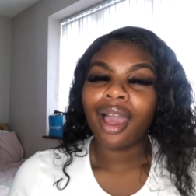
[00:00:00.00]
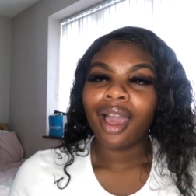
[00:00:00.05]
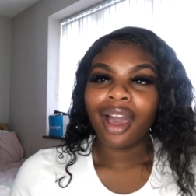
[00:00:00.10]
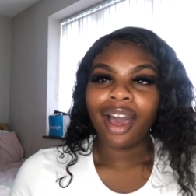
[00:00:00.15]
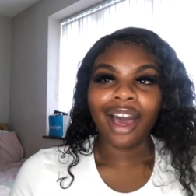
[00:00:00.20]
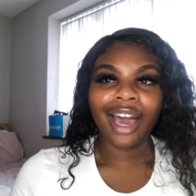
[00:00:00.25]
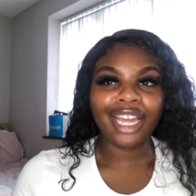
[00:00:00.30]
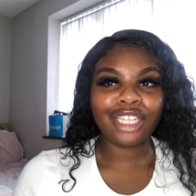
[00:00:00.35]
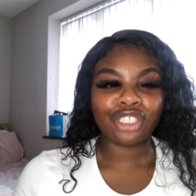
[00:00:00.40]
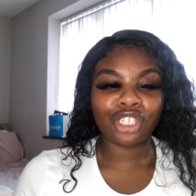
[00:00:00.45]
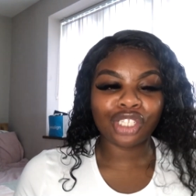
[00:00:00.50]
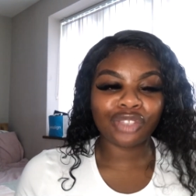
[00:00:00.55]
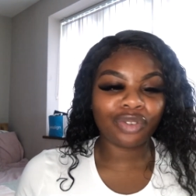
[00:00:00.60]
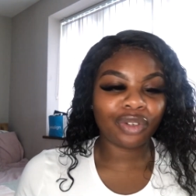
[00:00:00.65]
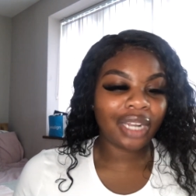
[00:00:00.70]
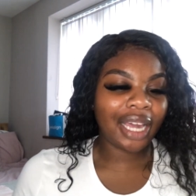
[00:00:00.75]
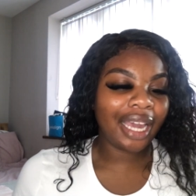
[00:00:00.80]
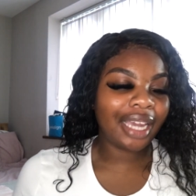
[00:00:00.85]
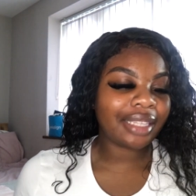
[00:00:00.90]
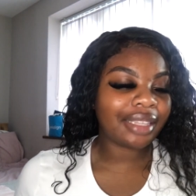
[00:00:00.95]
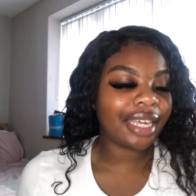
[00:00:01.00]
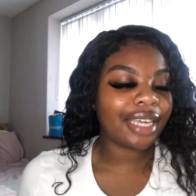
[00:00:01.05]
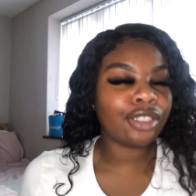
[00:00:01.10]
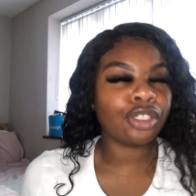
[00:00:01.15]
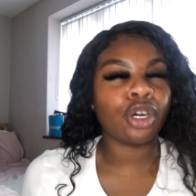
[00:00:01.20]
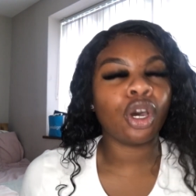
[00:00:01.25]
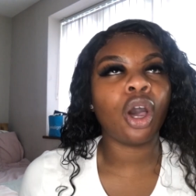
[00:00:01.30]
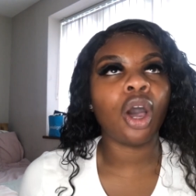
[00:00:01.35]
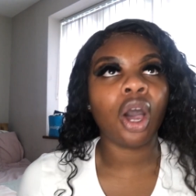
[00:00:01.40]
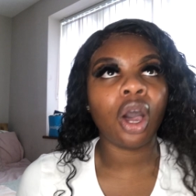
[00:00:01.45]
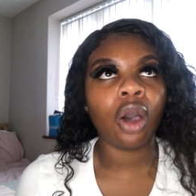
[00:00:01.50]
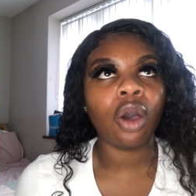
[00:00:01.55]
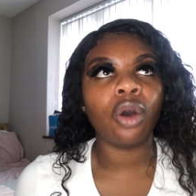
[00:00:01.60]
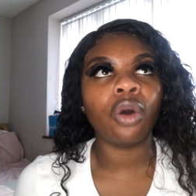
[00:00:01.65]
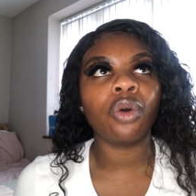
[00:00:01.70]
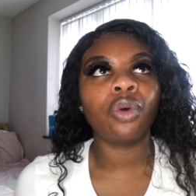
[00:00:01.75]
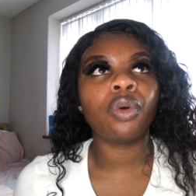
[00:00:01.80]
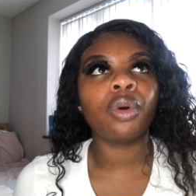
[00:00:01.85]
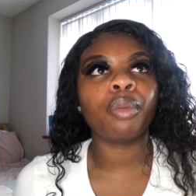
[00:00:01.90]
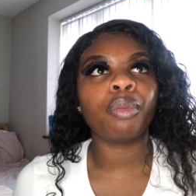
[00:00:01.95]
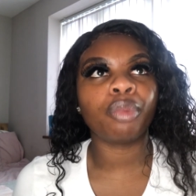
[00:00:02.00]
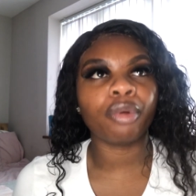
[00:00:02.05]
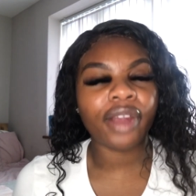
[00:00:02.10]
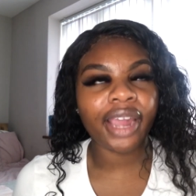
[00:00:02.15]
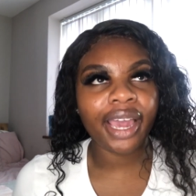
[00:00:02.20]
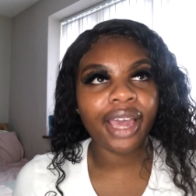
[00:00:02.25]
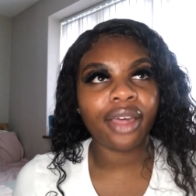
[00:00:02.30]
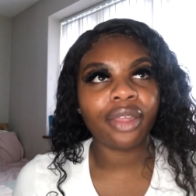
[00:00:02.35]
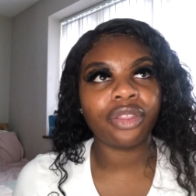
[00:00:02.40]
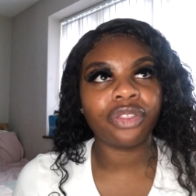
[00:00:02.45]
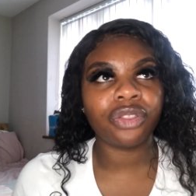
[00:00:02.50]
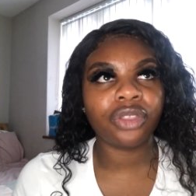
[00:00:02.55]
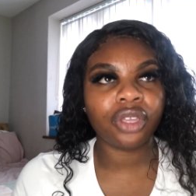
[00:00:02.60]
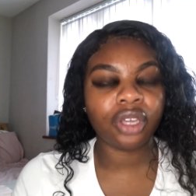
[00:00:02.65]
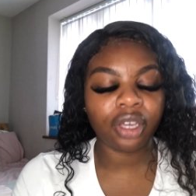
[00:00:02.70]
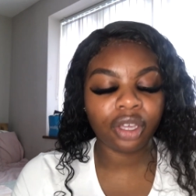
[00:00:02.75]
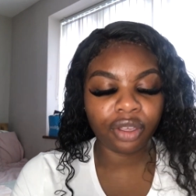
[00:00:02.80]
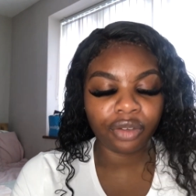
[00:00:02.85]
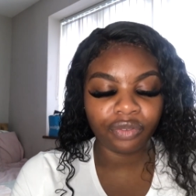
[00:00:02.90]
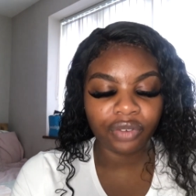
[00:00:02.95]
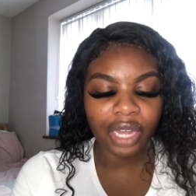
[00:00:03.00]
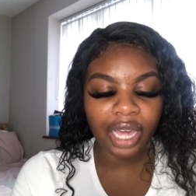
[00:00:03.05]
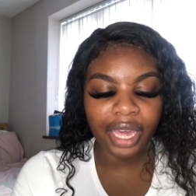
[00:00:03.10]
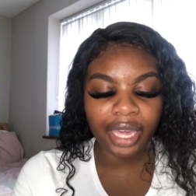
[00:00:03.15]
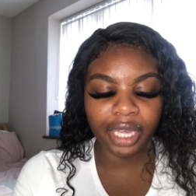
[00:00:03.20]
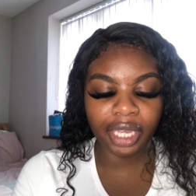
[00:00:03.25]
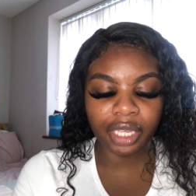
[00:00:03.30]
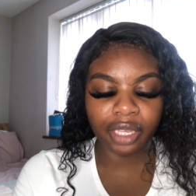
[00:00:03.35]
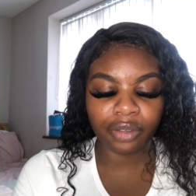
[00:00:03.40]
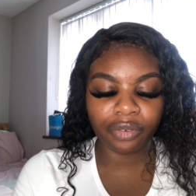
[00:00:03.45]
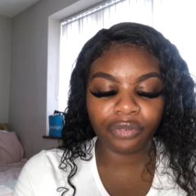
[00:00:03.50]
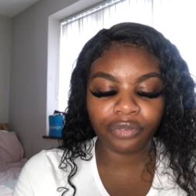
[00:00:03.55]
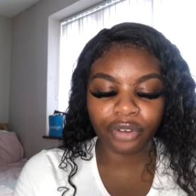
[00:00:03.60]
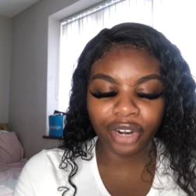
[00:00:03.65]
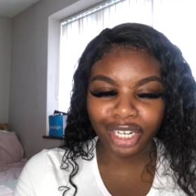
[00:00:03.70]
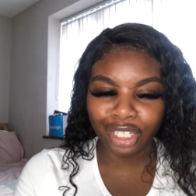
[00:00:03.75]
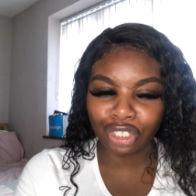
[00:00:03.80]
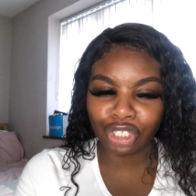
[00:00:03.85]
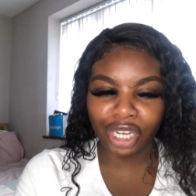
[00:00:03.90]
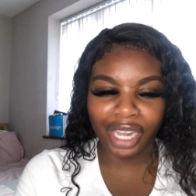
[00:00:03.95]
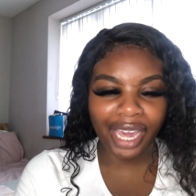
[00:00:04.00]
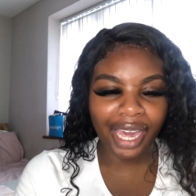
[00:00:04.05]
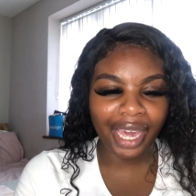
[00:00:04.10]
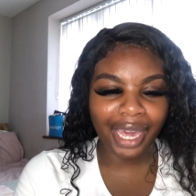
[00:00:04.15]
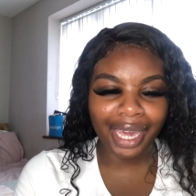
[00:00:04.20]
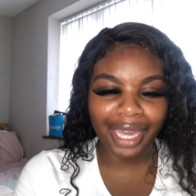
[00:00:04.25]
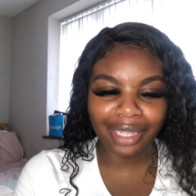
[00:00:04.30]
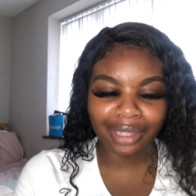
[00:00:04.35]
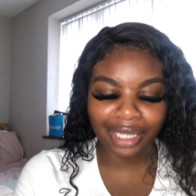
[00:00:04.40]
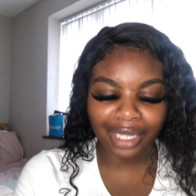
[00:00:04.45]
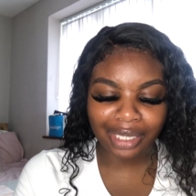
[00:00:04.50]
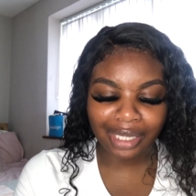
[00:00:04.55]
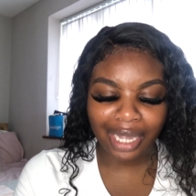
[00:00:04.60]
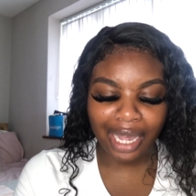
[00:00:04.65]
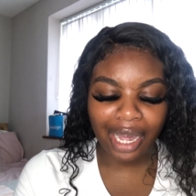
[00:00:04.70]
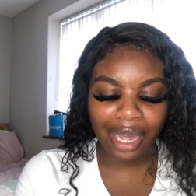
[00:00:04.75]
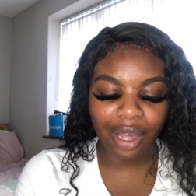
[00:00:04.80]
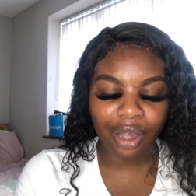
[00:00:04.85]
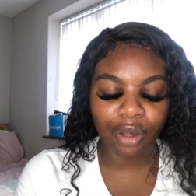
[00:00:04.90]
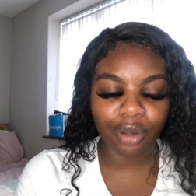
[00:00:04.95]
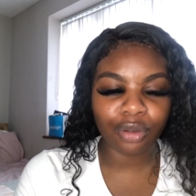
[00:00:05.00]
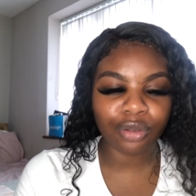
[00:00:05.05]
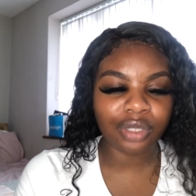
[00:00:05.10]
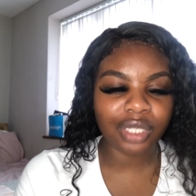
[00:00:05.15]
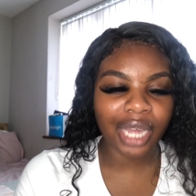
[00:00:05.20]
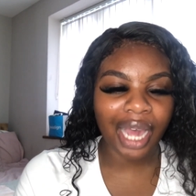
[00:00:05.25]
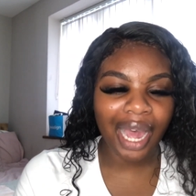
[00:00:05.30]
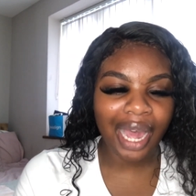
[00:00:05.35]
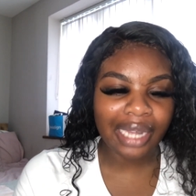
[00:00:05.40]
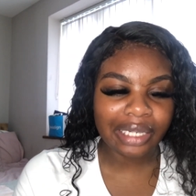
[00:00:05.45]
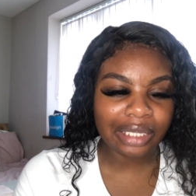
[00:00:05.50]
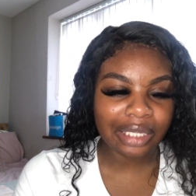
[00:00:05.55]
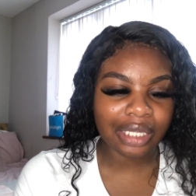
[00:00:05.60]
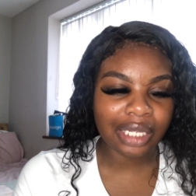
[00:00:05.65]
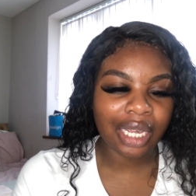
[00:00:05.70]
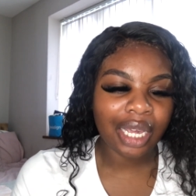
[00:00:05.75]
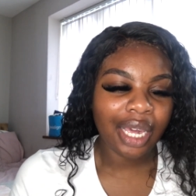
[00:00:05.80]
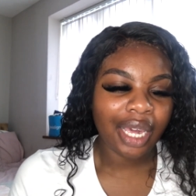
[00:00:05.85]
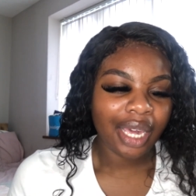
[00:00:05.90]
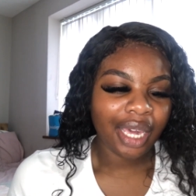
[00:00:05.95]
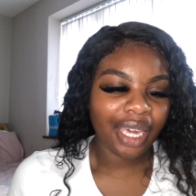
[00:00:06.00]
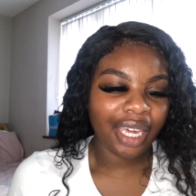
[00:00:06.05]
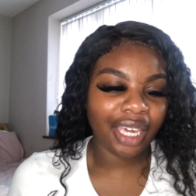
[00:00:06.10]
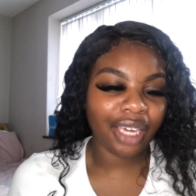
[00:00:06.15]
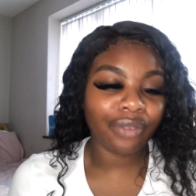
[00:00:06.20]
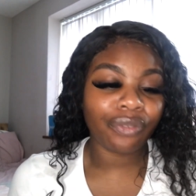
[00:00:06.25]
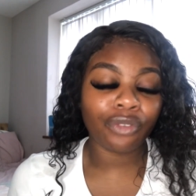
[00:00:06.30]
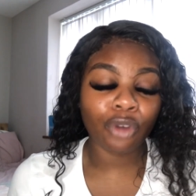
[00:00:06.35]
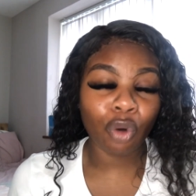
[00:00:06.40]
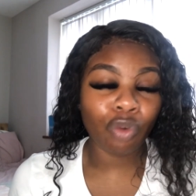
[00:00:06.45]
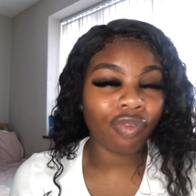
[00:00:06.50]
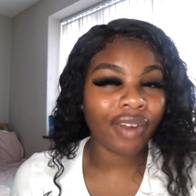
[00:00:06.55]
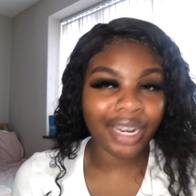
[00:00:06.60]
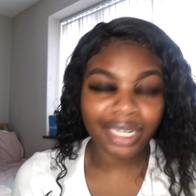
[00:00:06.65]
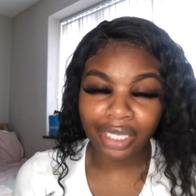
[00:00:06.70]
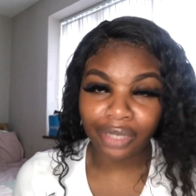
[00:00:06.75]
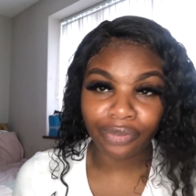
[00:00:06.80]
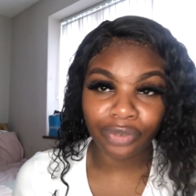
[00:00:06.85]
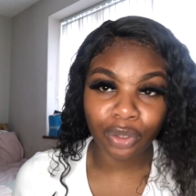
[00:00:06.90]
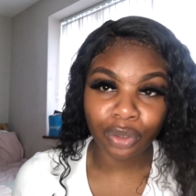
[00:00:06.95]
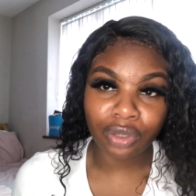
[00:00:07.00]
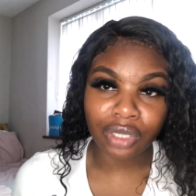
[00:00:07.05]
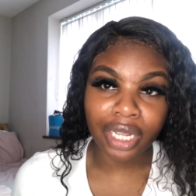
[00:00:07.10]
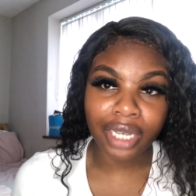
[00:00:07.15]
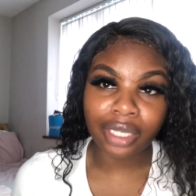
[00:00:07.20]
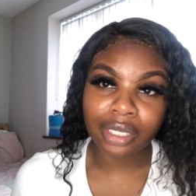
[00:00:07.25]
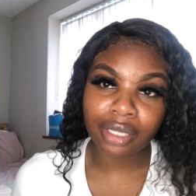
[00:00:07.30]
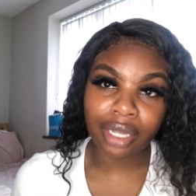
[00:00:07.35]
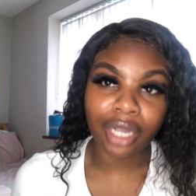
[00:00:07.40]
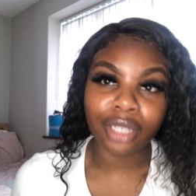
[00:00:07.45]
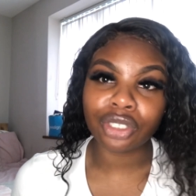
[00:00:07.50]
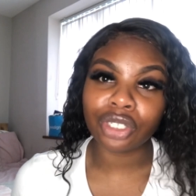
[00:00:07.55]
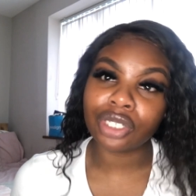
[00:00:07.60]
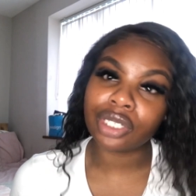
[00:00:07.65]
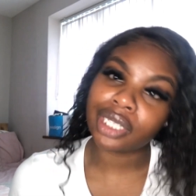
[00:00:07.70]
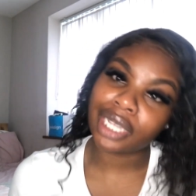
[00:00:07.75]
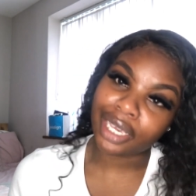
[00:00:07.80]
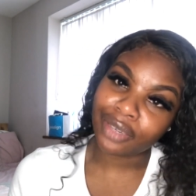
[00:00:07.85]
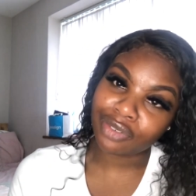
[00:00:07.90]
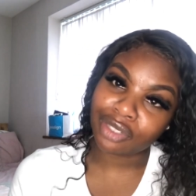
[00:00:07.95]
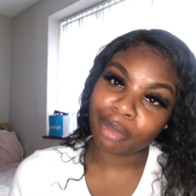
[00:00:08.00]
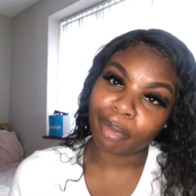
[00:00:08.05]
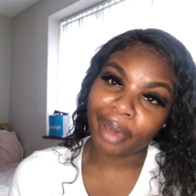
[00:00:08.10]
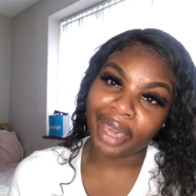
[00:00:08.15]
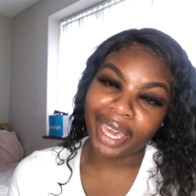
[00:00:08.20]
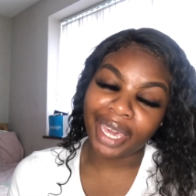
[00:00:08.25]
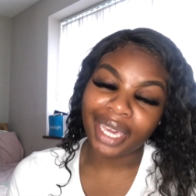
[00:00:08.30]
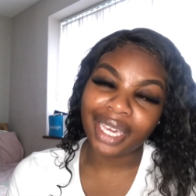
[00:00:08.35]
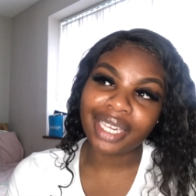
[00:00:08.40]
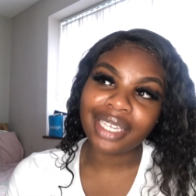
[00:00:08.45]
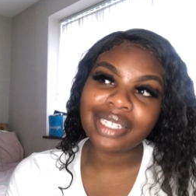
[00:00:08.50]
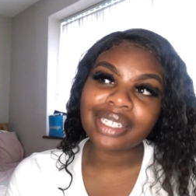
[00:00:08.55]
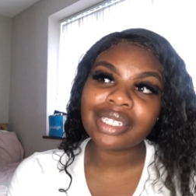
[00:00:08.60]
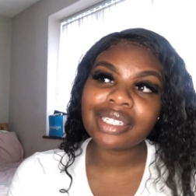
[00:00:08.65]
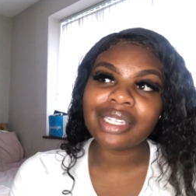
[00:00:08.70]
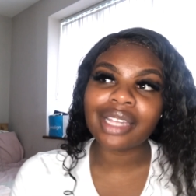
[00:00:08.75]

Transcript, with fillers: I just feel like there's a whole breath of like fresh air in this house and it already feels like such a safe space.